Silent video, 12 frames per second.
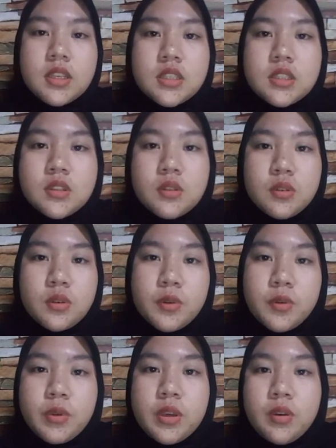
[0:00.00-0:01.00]

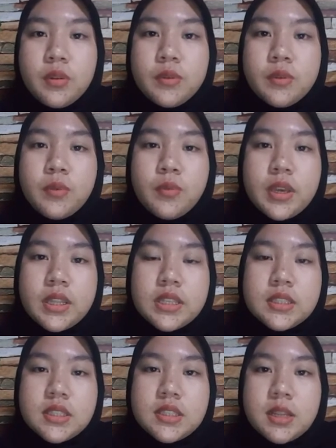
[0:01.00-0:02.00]
So we go through what
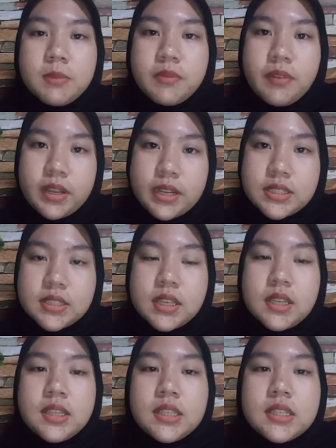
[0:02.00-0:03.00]
is Islamic finance.
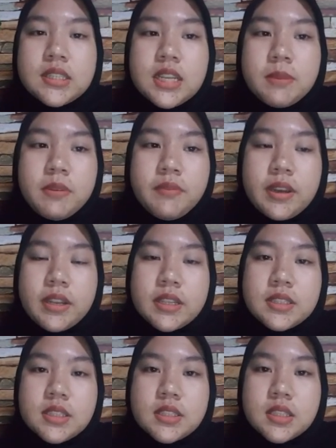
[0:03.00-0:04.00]
Islamic
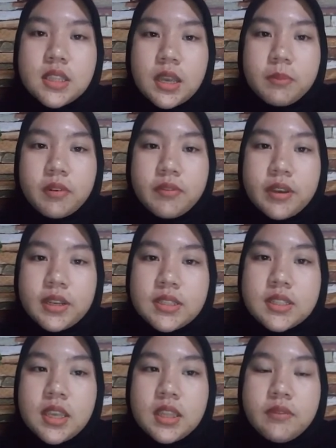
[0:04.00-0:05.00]
finance is a type of
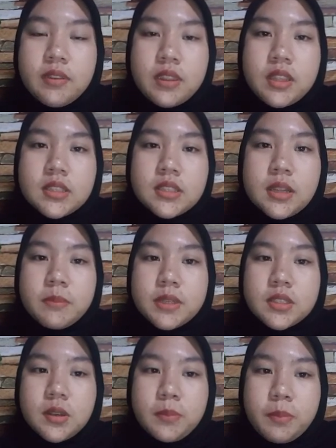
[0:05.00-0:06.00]
financing activities that
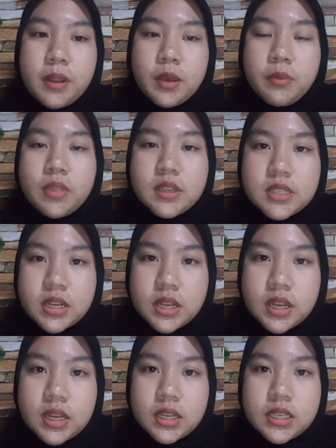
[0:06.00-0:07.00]
must comply with the
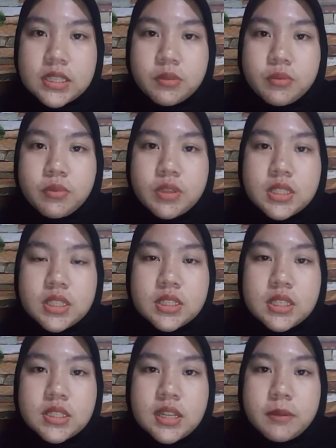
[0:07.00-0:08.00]
Sharia, which is
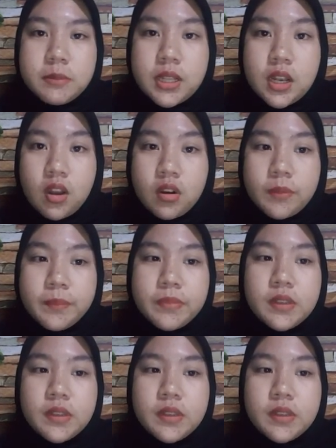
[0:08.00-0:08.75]
Islamic law.